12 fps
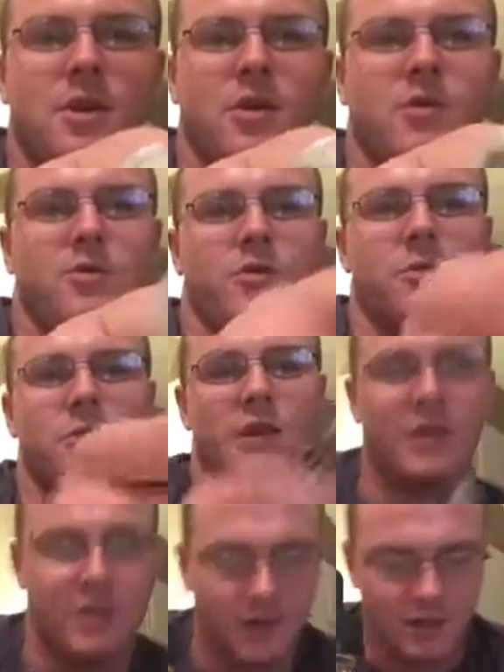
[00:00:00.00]
on the
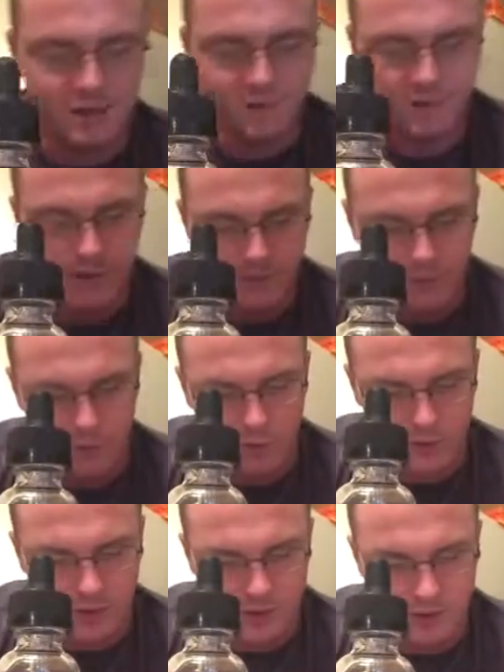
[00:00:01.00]
Mutation X
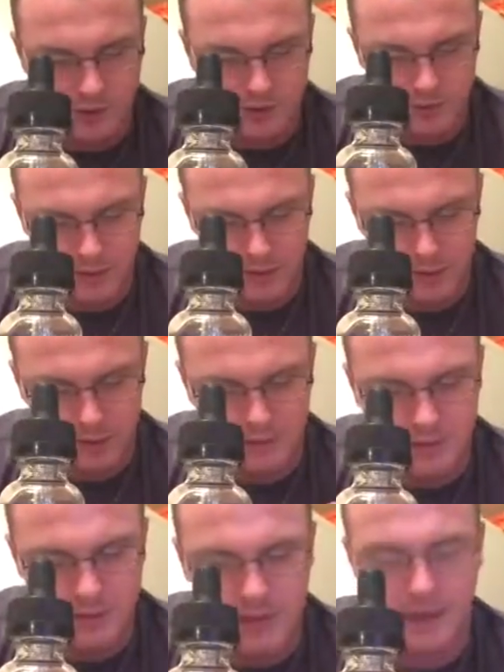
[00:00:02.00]
V4 that I just picked up
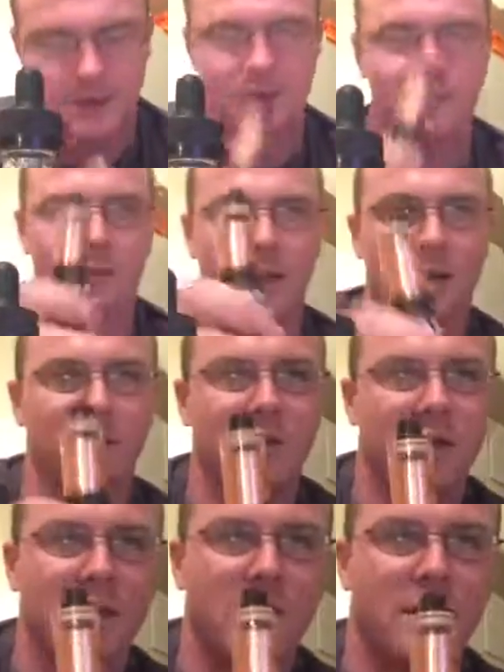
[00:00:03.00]
today as well.
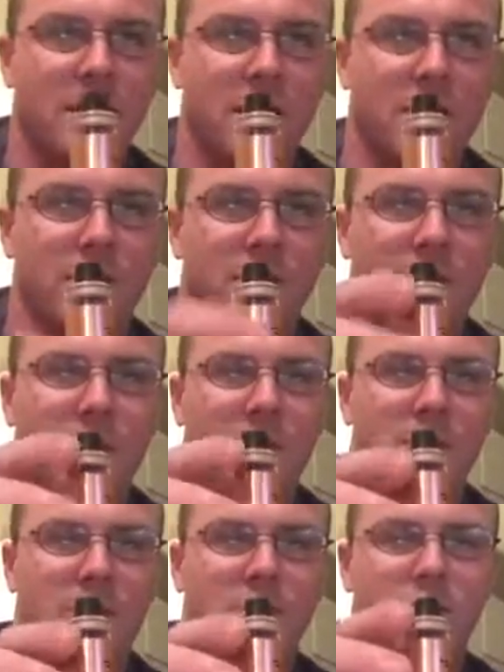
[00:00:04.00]
And I do have
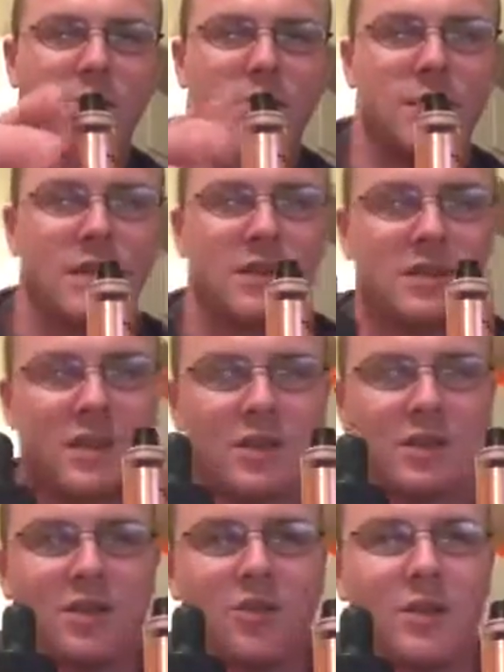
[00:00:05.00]
my little
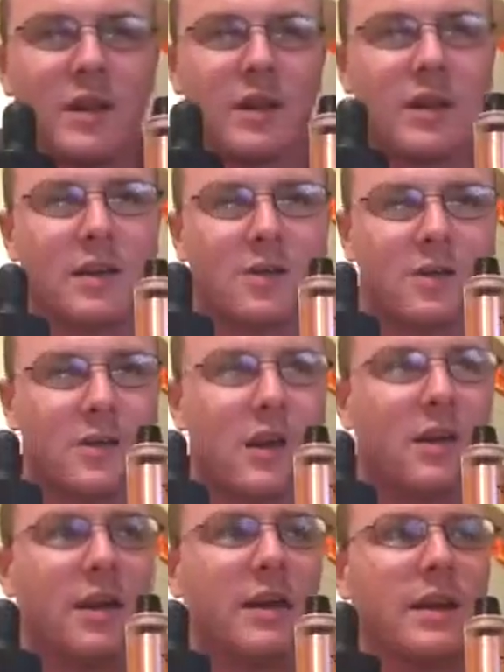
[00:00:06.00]
extension on there. That's just
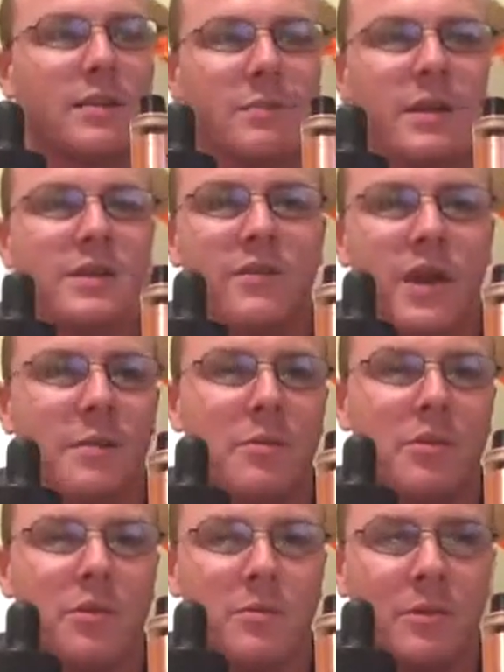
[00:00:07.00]
how I like it. Makes the
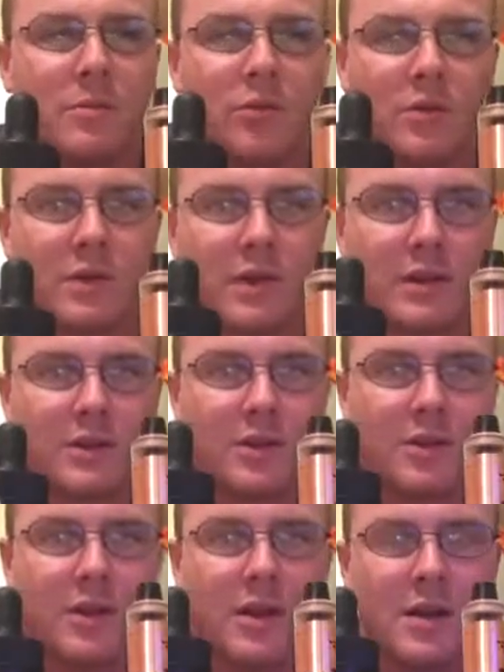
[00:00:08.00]
vapor a little bit more
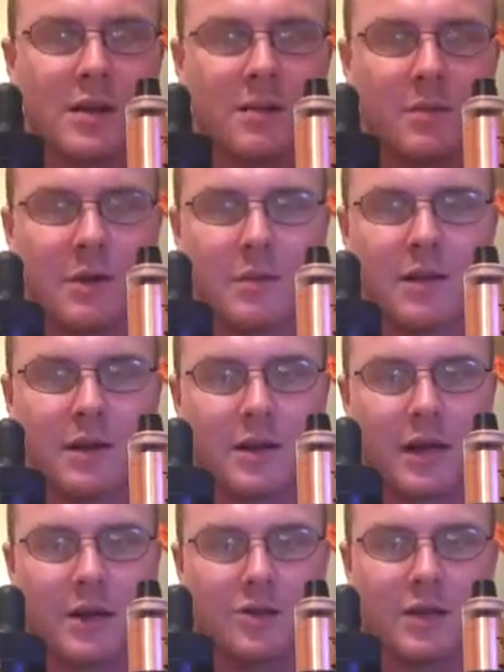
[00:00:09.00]
denser. Me being a
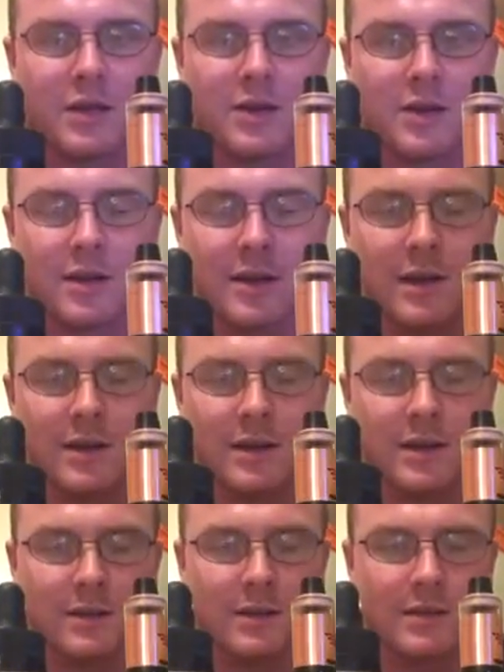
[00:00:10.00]
cloud chaser, I like the
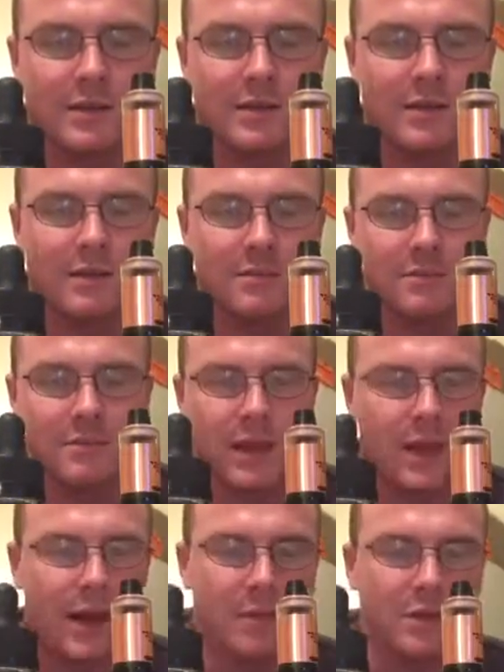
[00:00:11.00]
denseness
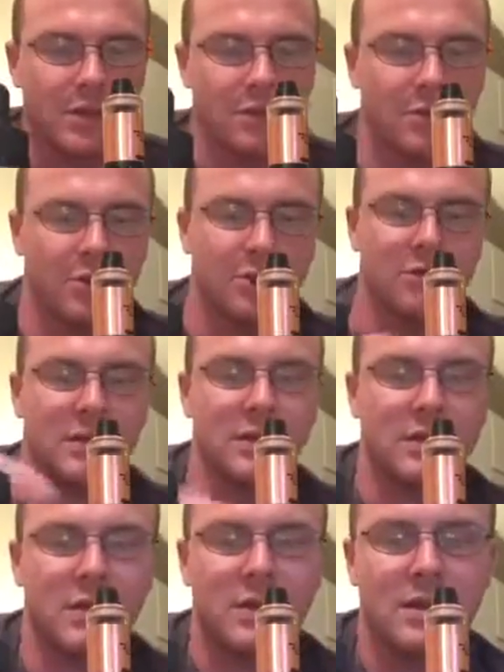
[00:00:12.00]
and how much it produces.